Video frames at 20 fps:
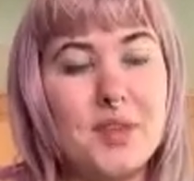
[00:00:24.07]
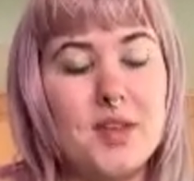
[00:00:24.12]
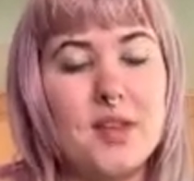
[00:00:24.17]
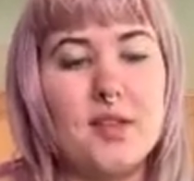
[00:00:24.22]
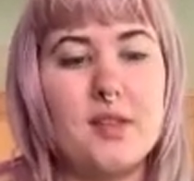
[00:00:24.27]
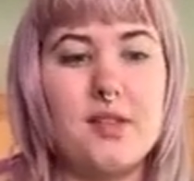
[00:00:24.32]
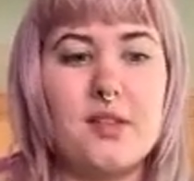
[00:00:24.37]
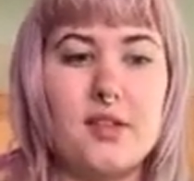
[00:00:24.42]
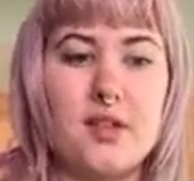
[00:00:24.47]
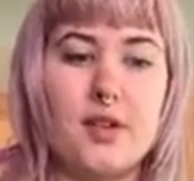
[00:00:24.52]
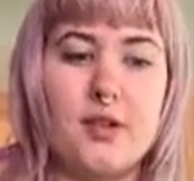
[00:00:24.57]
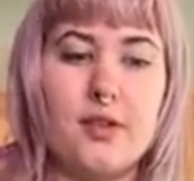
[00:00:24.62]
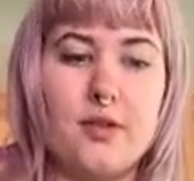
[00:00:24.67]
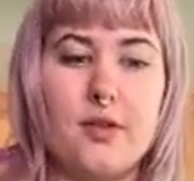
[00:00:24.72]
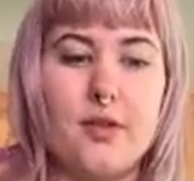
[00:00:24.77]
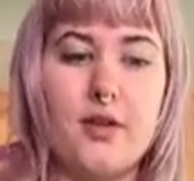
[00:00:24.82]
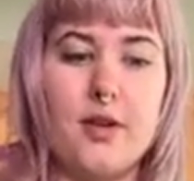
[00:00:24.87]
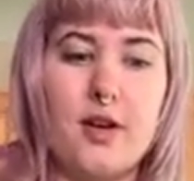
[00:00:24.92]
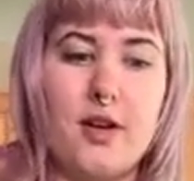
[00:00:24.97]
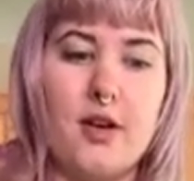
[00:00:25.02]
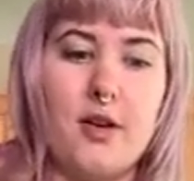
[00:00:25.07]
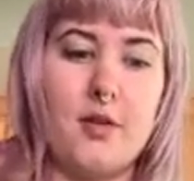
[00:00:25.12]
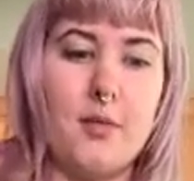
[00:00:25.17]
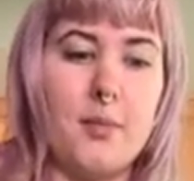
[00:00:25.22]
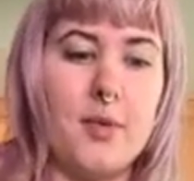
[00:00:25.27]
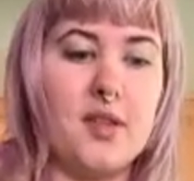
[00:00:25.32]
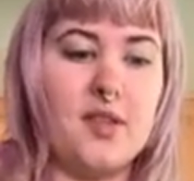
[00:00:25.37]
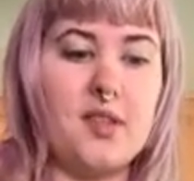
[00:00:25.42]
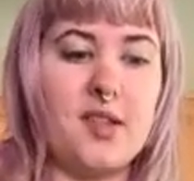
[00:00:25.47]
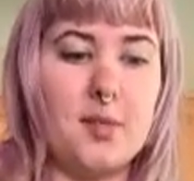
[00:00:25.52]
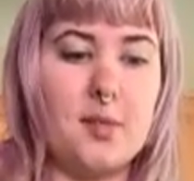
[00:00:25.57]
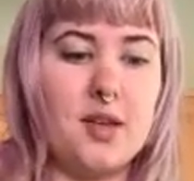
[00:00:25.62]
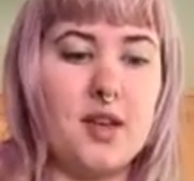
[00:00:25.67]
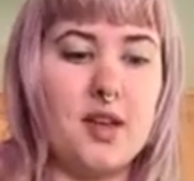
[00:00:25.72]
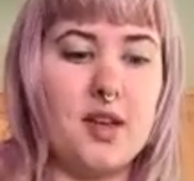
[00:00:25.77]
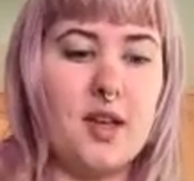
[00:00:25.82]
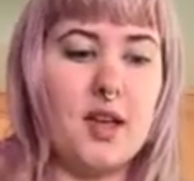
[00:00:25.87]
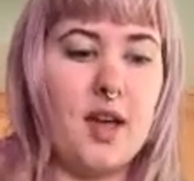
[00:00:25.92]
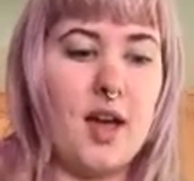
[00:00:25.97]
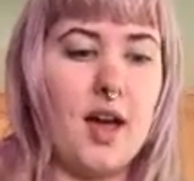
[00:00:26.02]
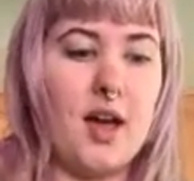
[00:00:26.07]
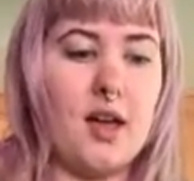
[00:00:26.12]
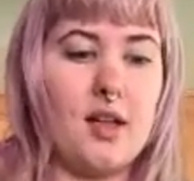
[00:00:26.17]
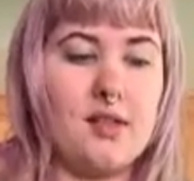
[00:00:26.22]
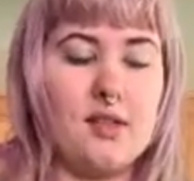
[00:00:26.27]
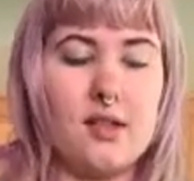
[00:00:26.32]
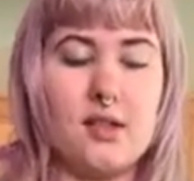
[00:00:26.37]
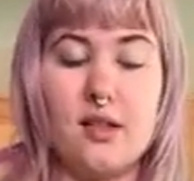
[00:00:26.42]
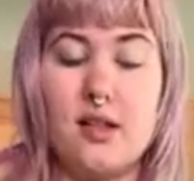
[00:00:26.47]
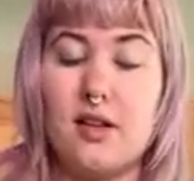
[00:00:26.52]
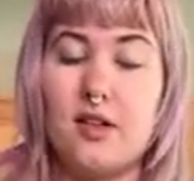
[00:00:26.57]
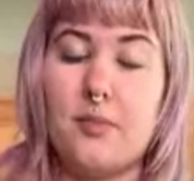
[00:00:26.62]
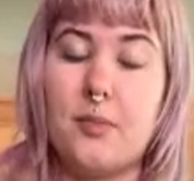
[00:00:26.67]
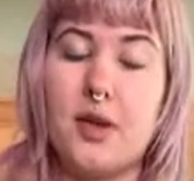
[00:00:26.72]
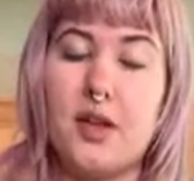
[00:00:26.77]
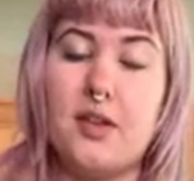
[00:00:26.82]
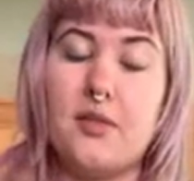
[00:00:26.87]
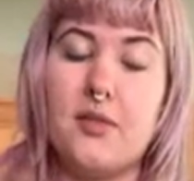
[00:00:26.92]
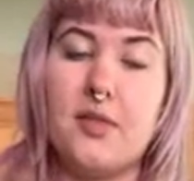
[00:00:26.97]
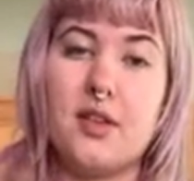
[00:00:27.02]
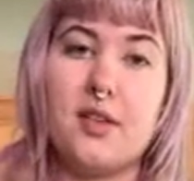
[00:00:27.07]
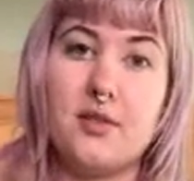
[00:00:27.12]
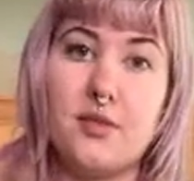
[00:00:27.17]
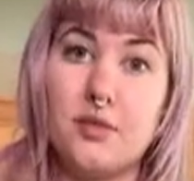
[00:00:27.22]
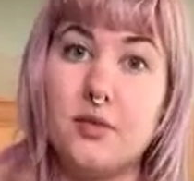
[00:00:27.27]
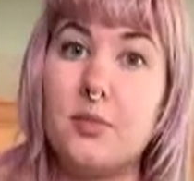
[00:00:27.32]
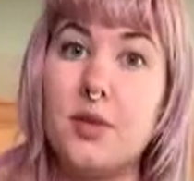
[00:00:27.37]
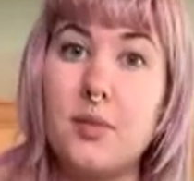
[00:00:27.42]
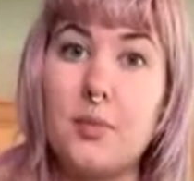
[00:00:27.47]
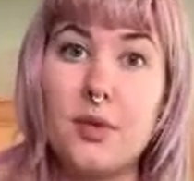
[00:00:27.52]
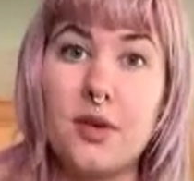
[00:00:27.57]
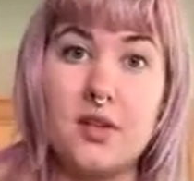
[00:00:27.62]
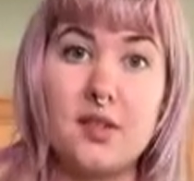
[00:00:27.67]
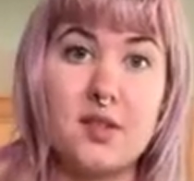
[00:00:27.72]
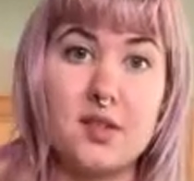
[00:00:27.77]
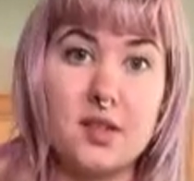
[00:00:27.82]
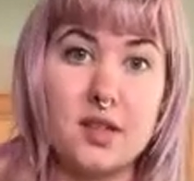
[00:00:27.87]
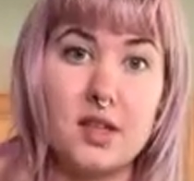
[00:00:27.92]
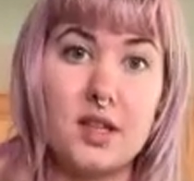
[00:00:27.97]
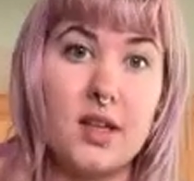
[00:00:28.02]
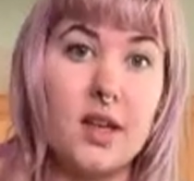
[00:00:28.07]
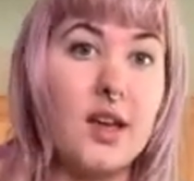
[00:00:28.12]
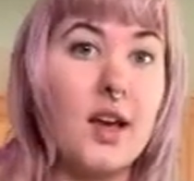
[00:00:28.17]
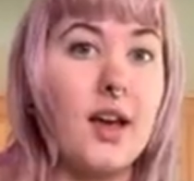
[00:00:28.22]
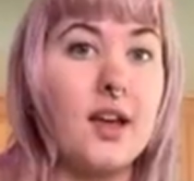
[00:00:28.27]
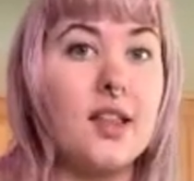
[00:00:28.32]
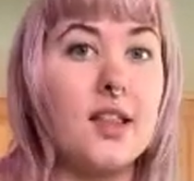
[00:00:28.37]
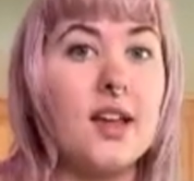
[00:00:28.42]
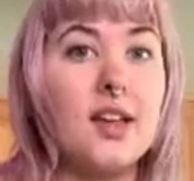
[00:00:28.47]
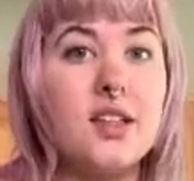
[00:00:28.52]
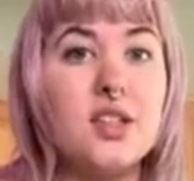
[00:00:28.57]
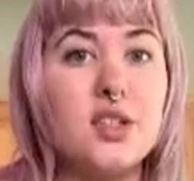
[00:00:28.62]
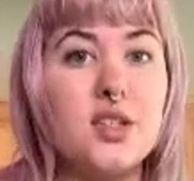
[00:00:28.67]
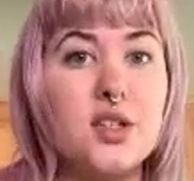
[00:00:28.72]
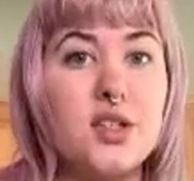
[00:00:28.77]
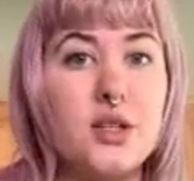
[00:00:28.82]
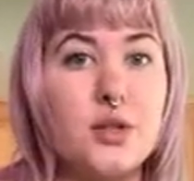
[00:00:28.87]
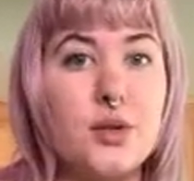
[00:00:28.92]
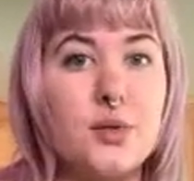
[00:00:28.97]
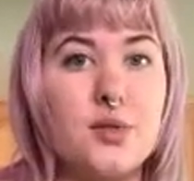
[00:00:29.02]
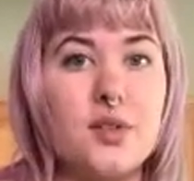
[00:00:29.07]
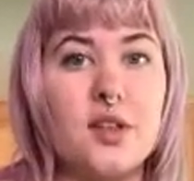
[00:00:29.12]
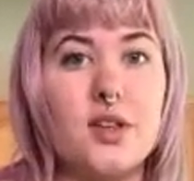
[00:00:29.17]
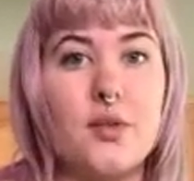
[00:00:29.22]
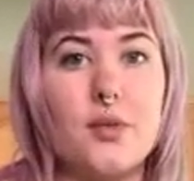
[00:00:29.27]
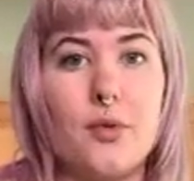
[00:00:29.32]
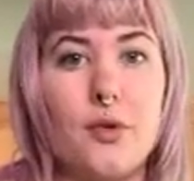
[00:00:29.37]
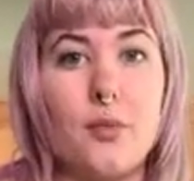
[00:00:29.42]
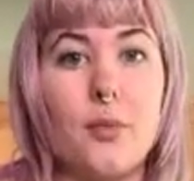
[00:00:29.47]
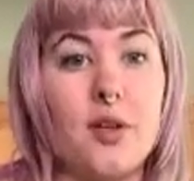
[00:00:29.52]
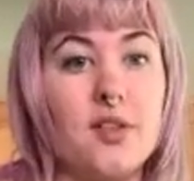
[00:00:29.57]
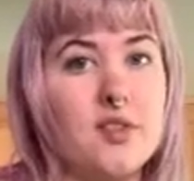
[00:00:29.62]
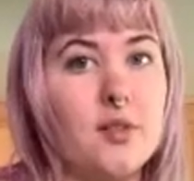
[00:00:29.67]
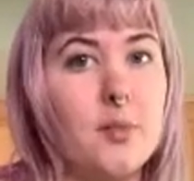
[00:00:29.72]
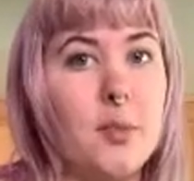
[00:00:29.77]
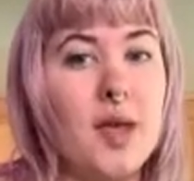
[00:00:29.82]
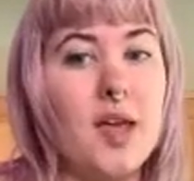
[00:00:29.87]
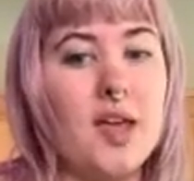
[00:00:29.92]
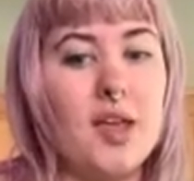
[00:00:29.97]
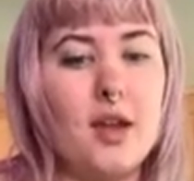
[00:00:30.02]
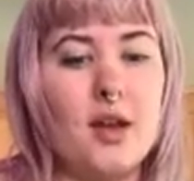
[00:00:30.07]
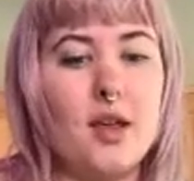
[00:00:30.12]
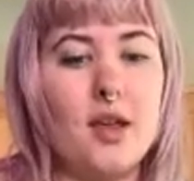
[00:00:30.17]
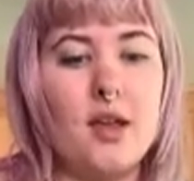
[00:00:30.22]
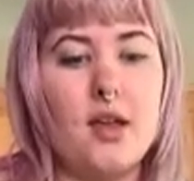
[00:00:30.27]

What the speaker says: So CBD has a lot of benefits for me personally. I like to use it for muscle pain.